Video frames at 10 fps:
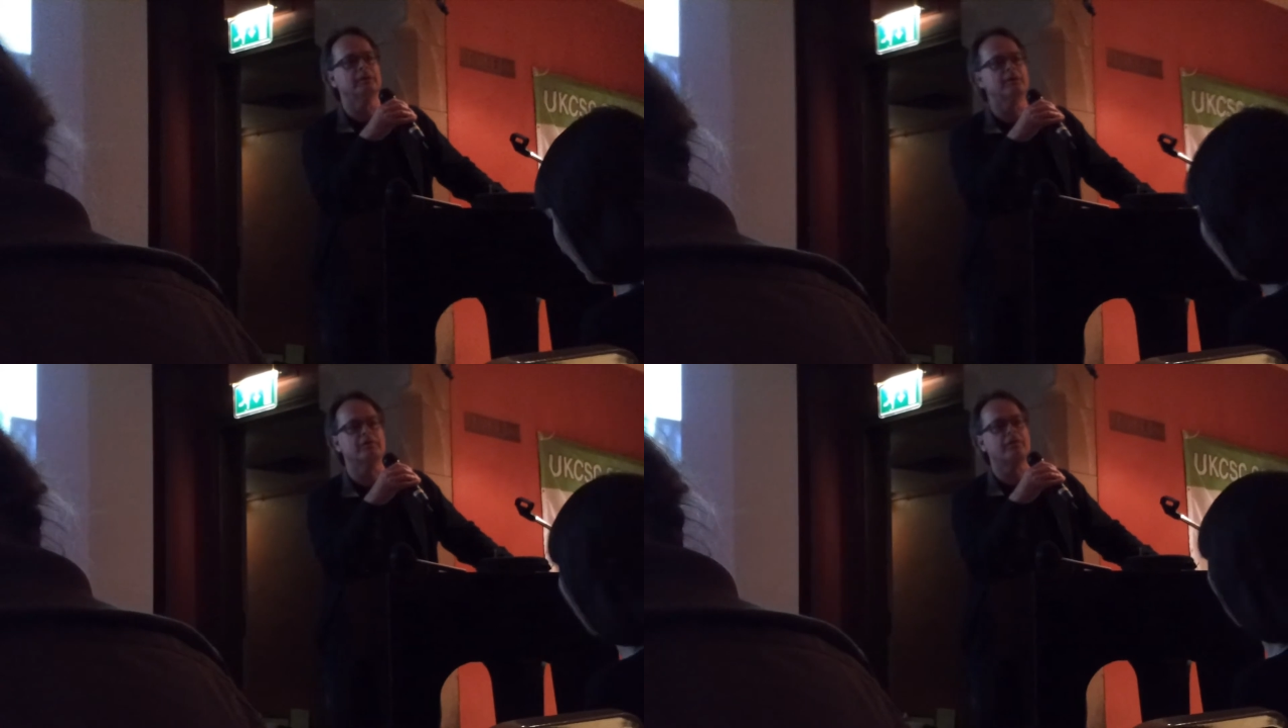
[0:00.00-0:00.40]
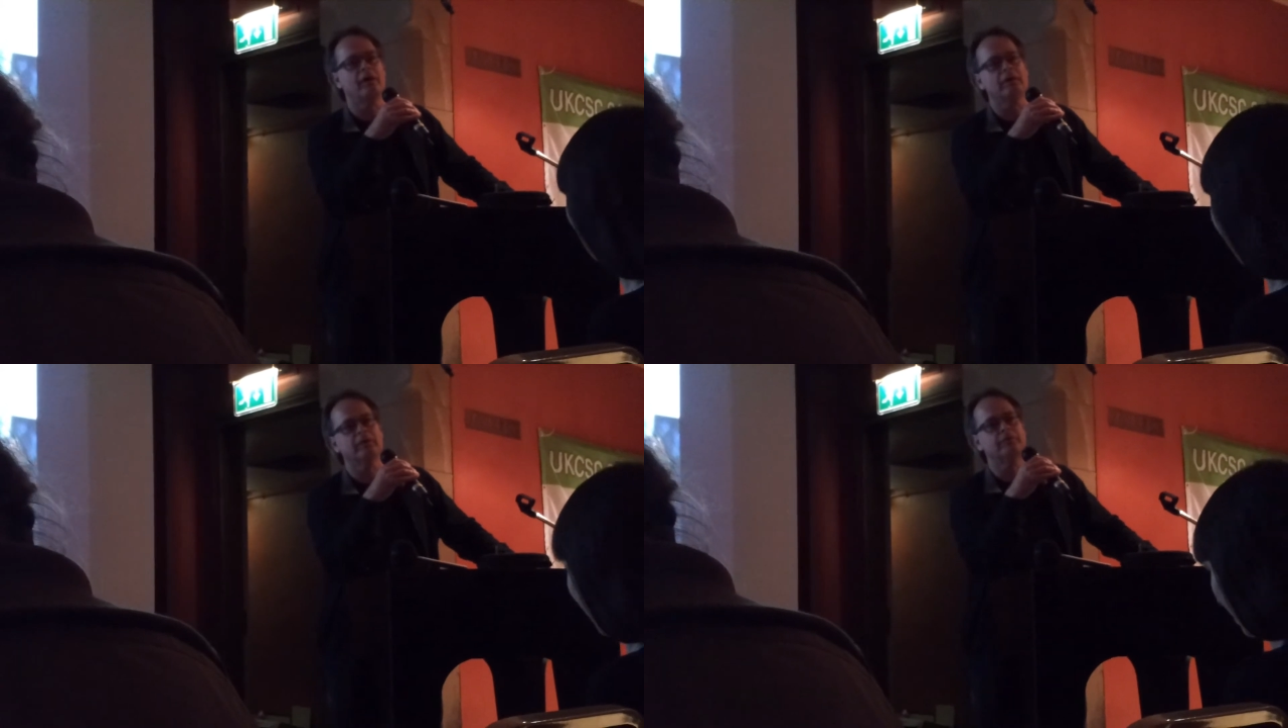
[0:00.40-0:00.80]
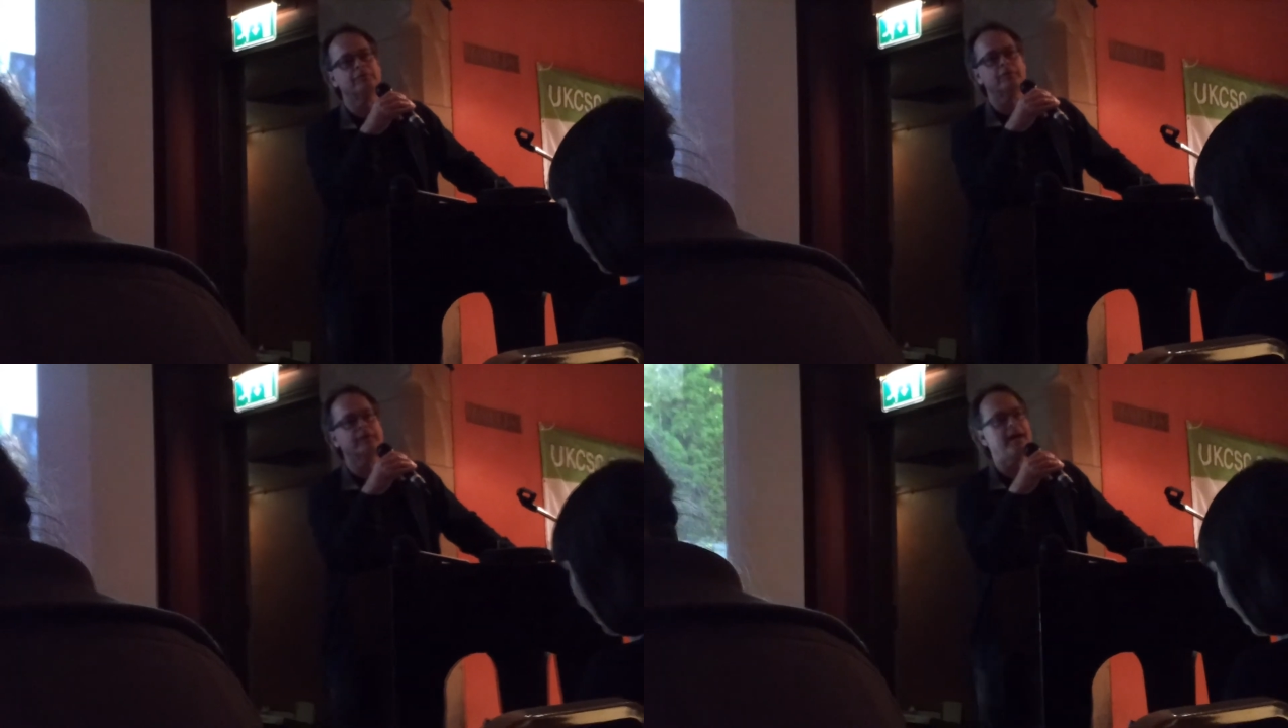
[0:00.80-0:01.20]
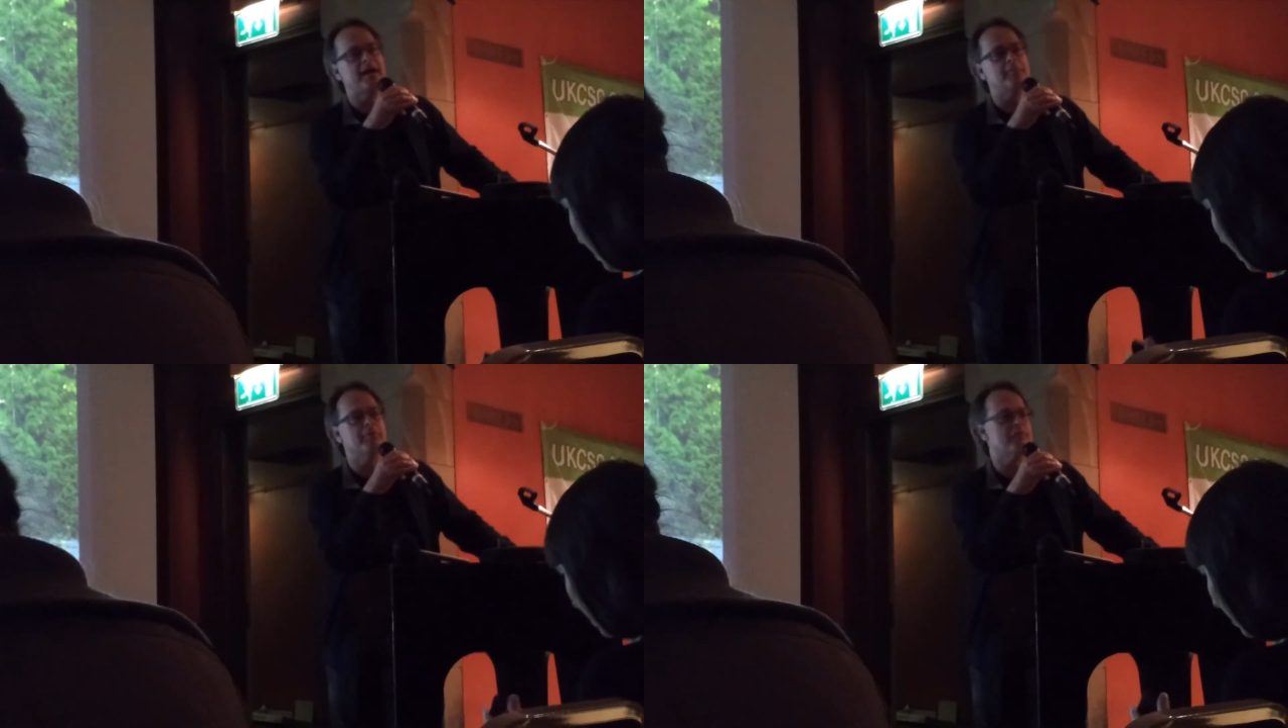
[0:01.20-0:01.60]
in Scotland for
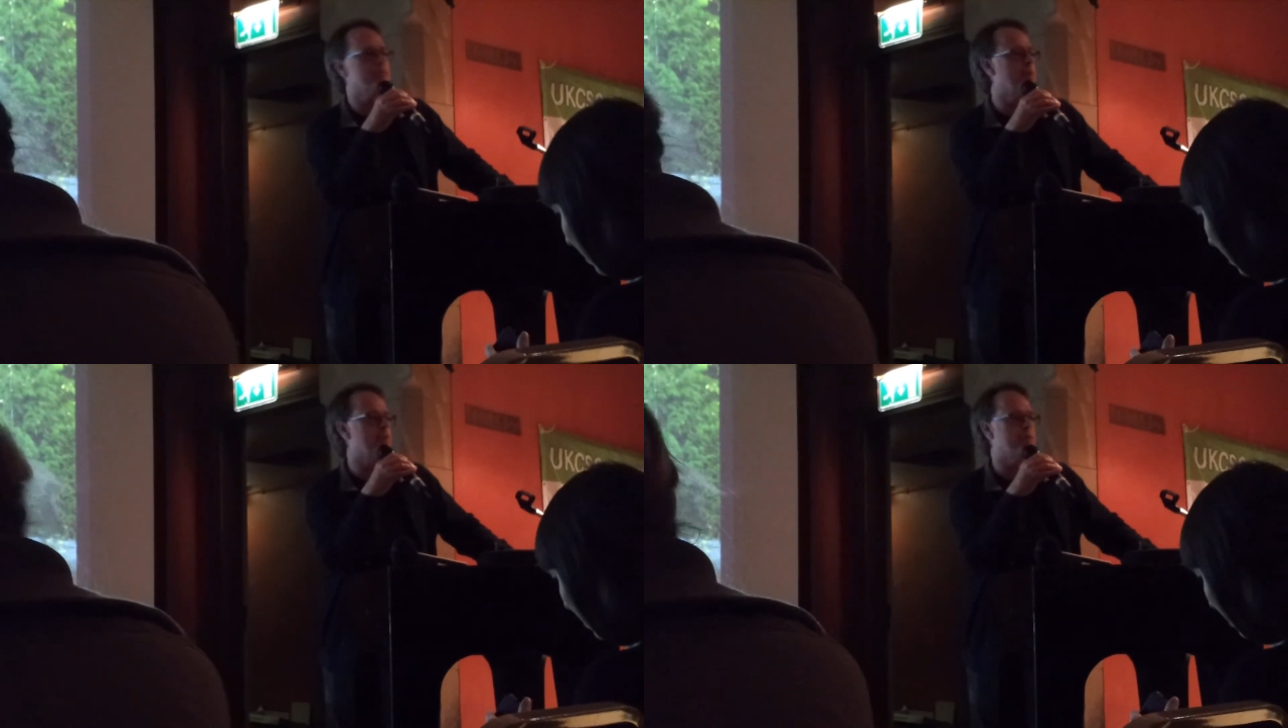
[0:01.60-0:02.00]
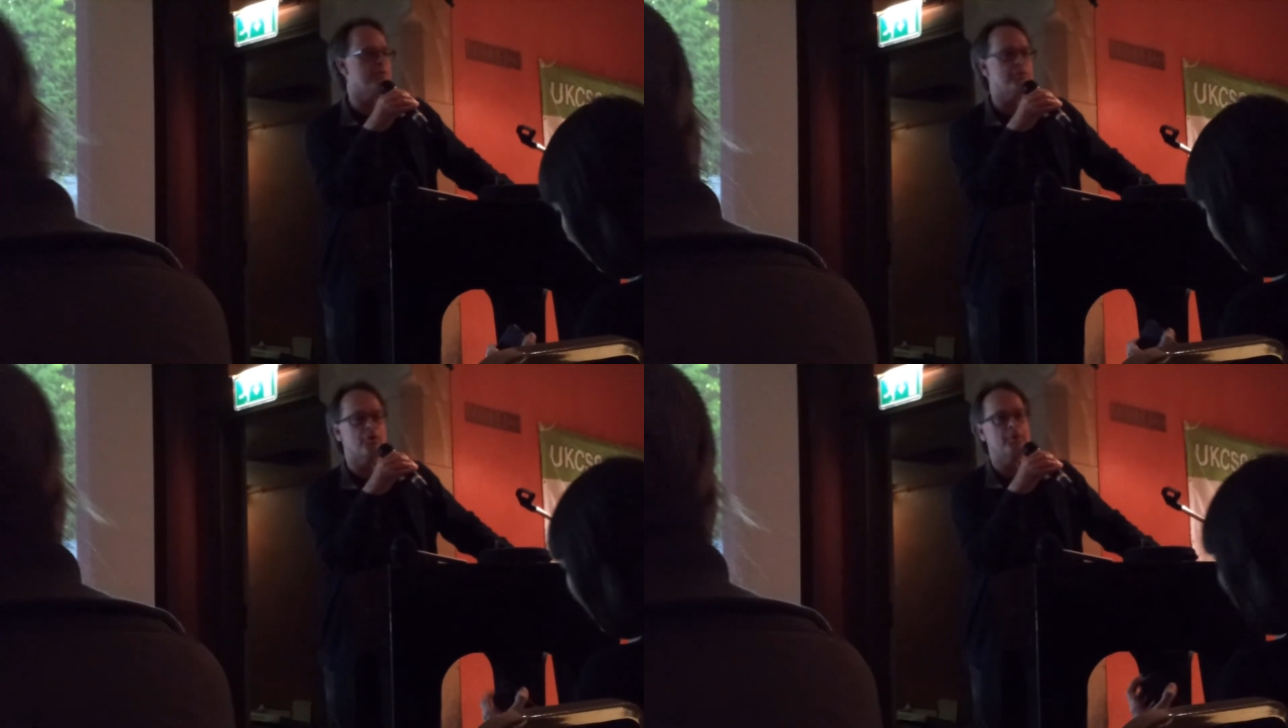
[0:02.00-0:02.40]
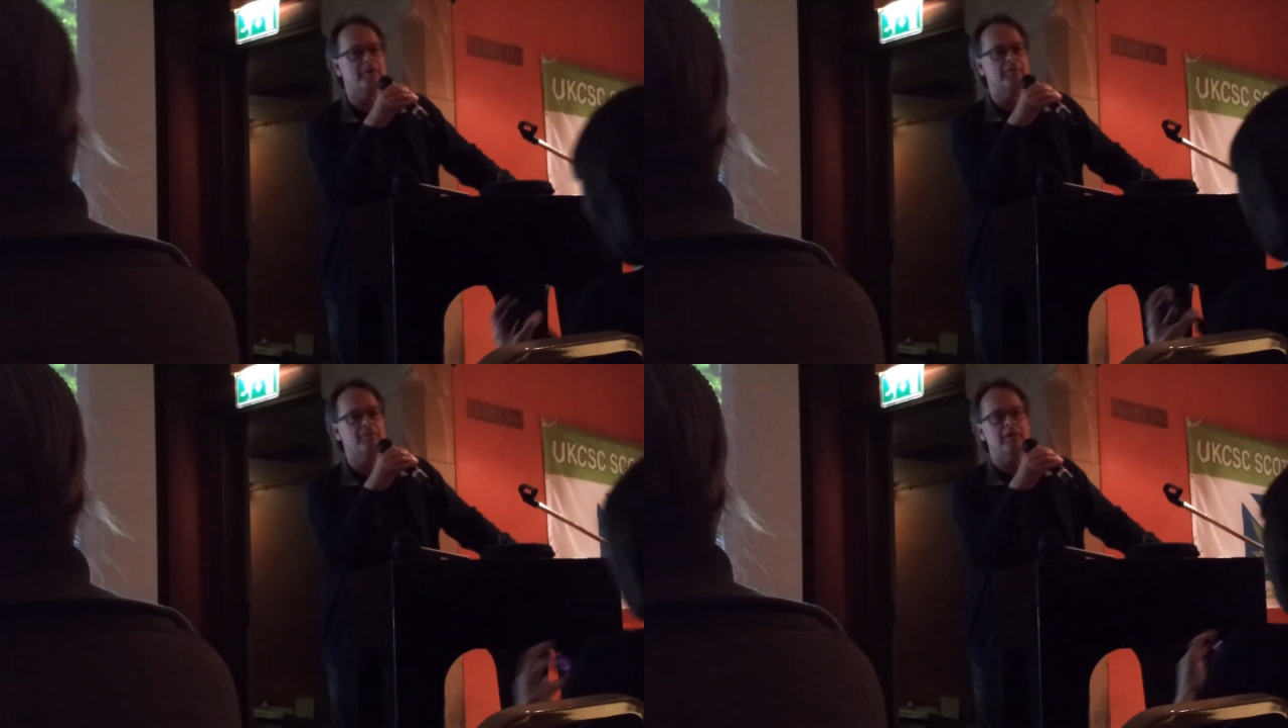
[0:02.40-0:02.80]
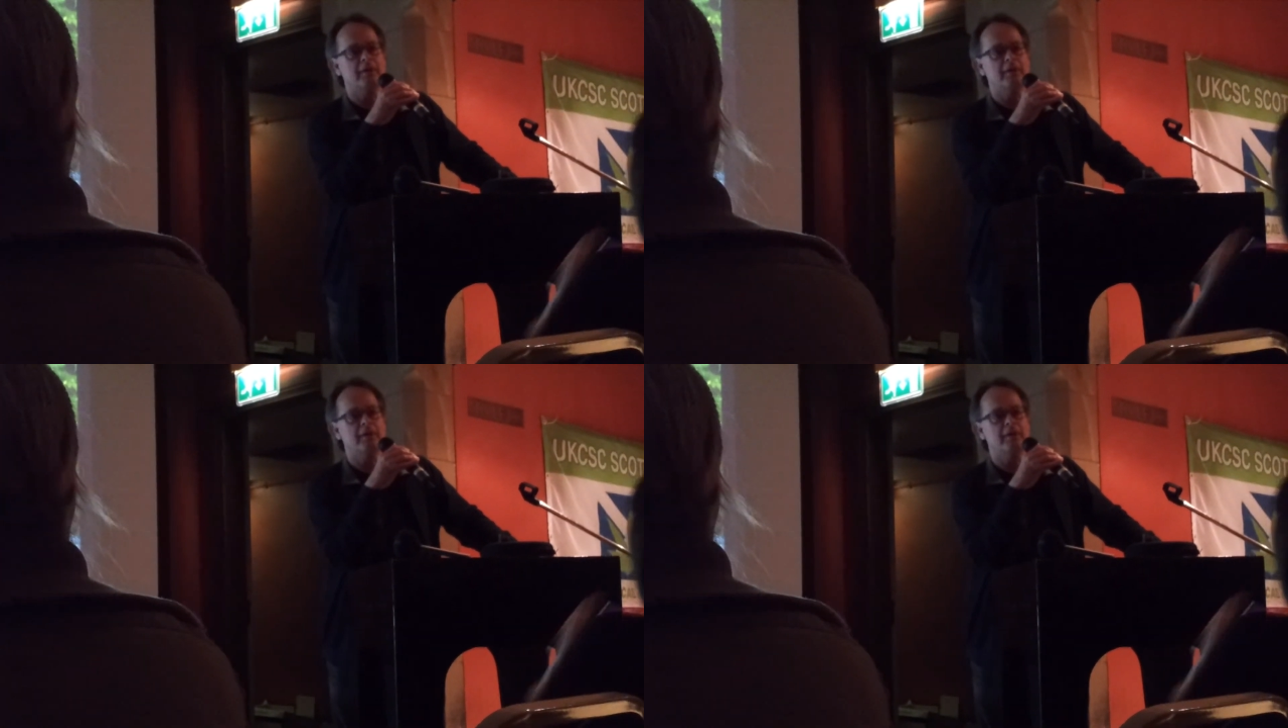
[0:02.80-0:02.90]
cannabis, whether it's growing,